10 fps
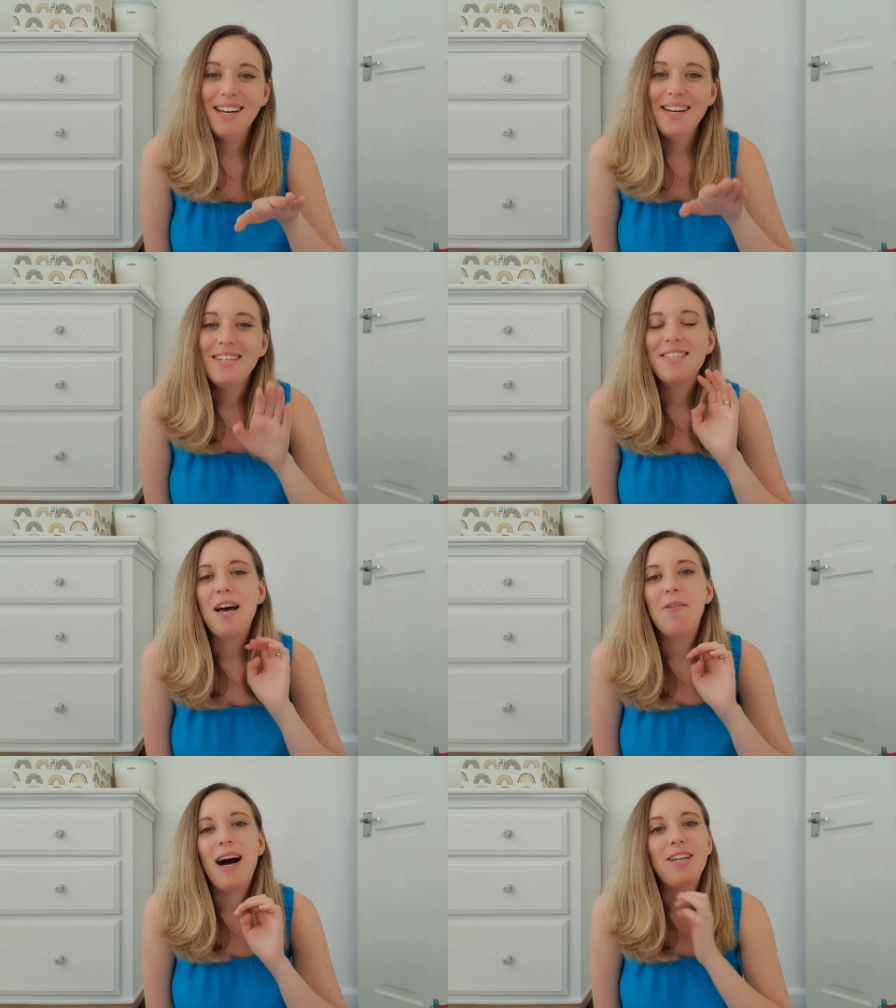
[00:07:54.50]

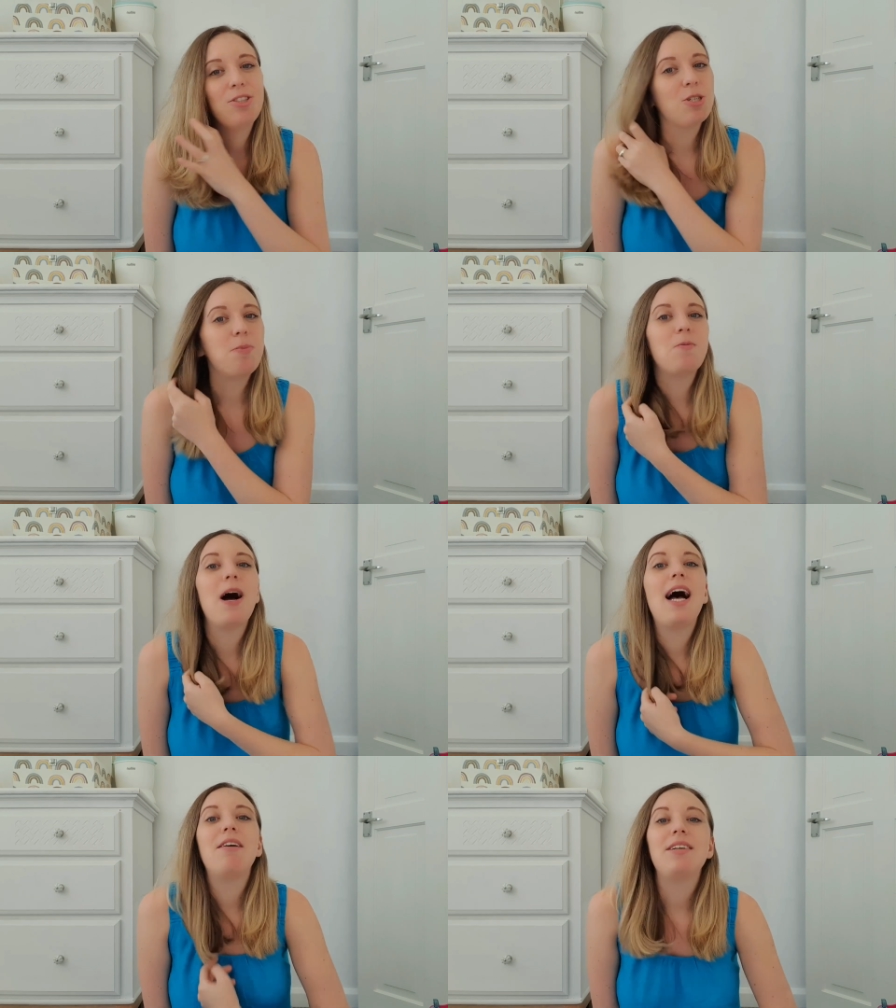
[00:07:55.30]
So I'd just be
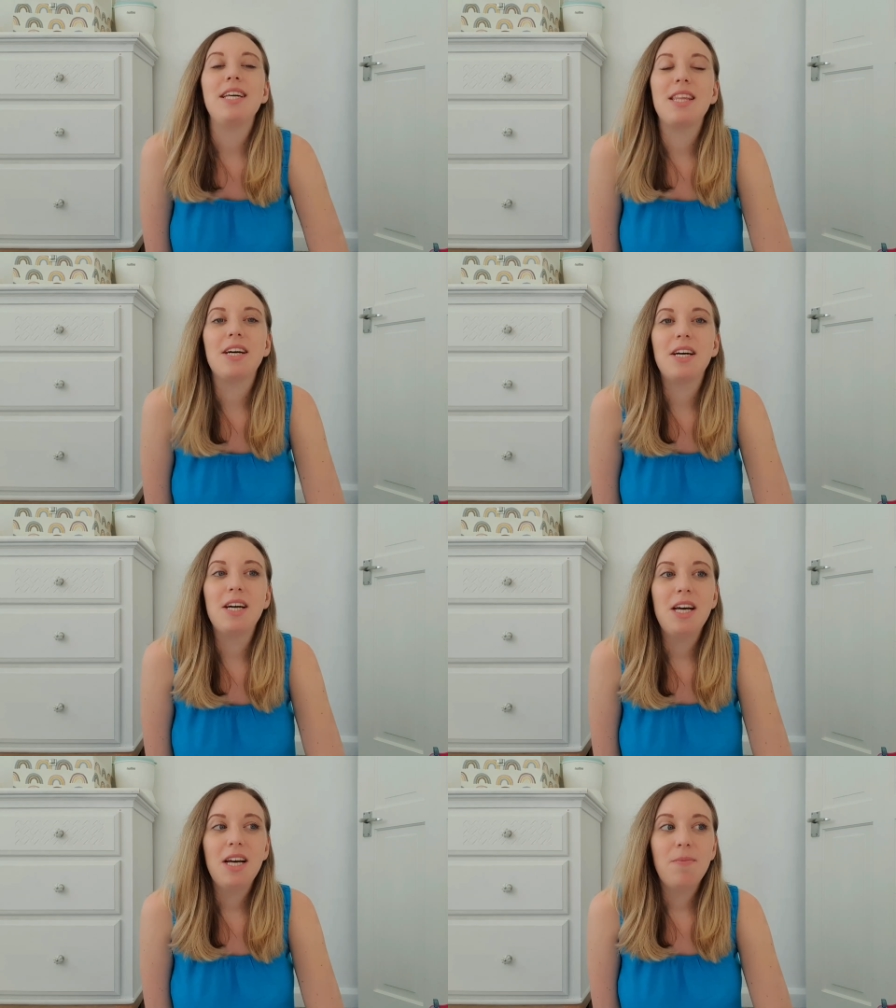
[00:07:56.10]
wary that
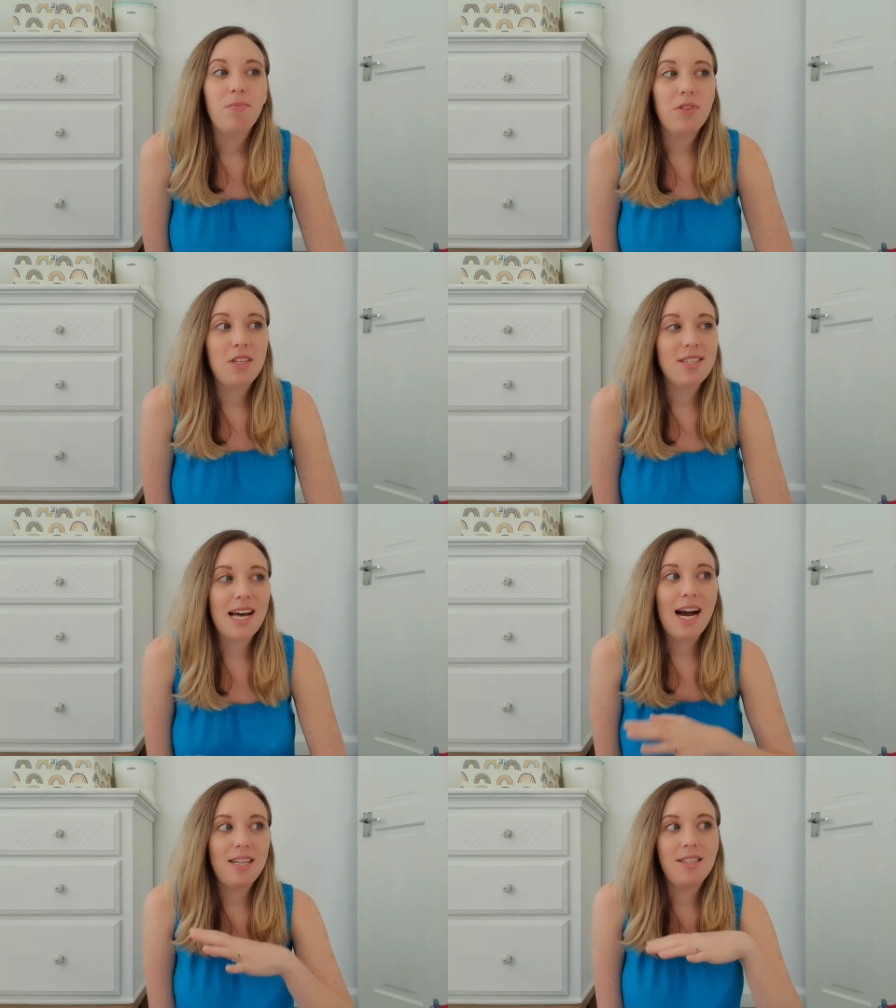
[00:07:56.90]
the
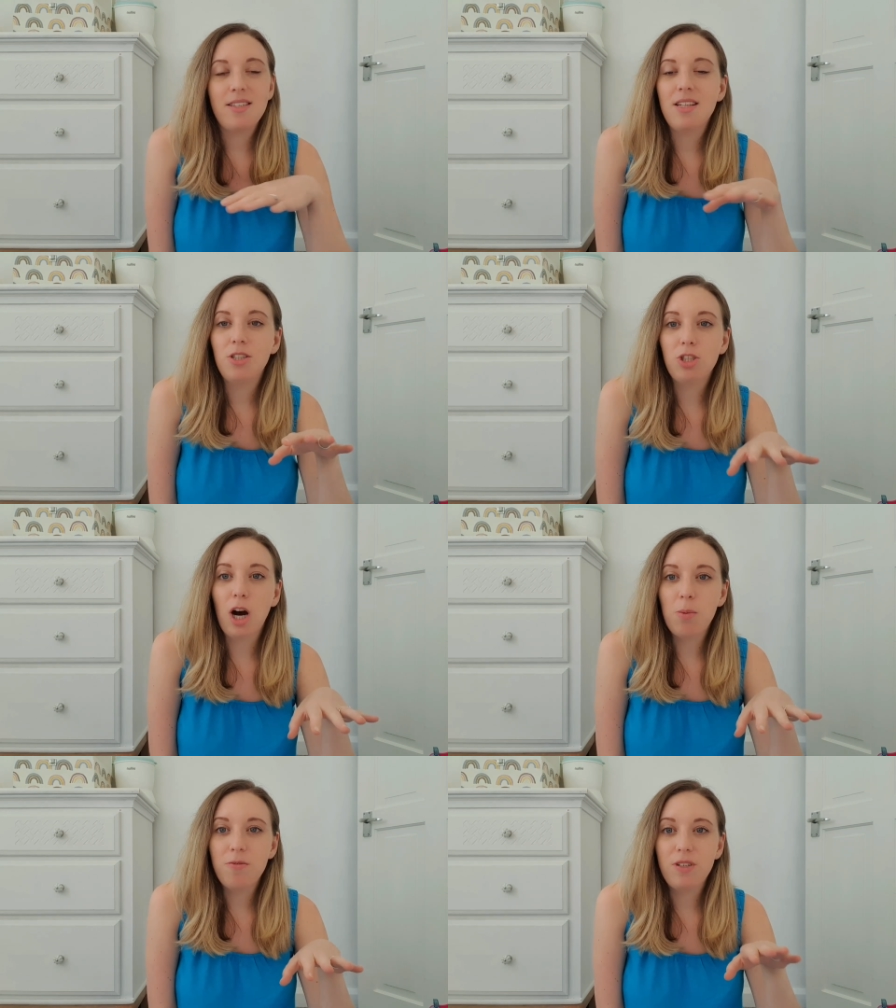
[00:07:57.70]
sizes in the
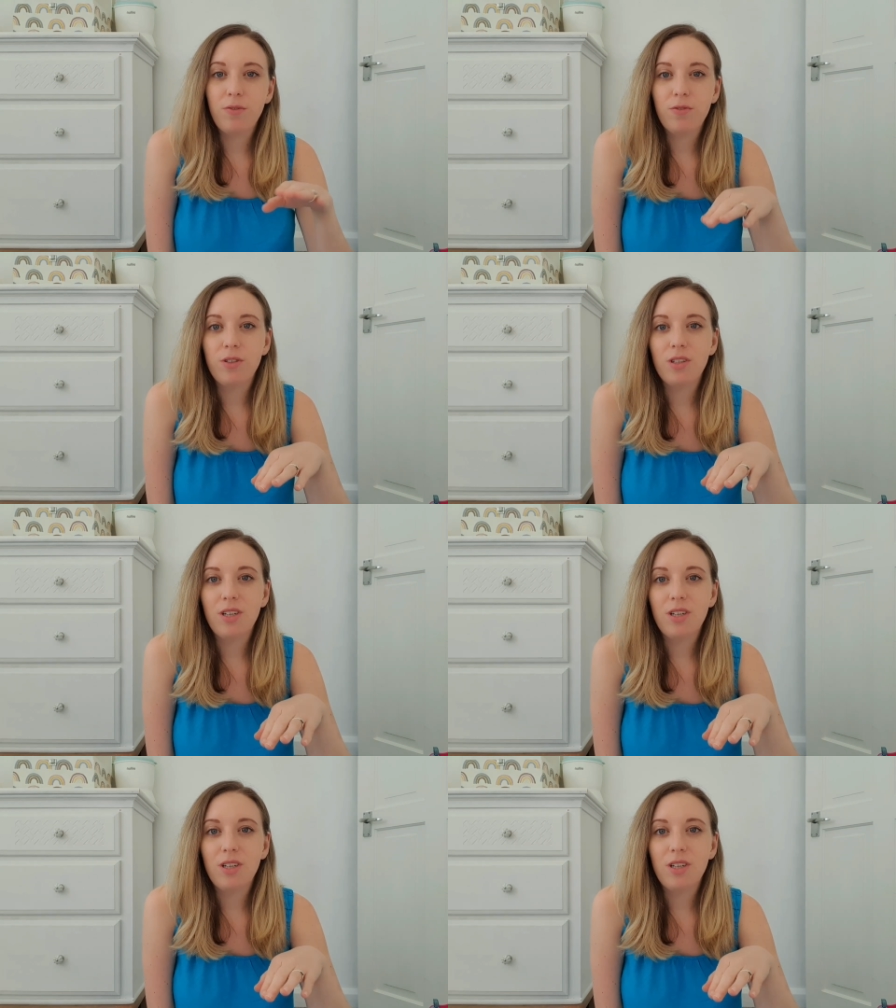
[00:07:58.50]
shop of different